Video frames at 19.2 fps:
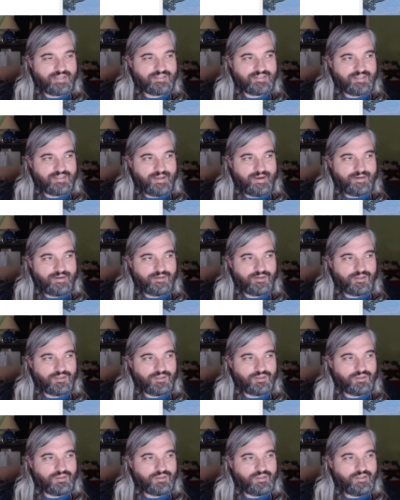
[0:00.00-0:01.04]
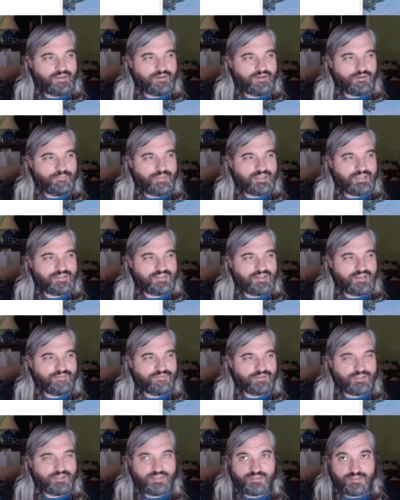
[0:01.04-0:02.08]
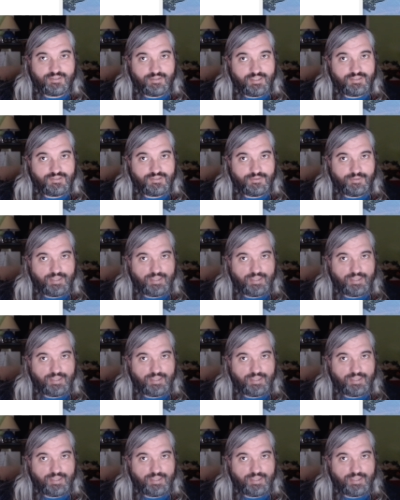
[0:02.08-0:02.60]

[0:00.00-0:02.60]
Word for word: slider a little bit differently. So let's do that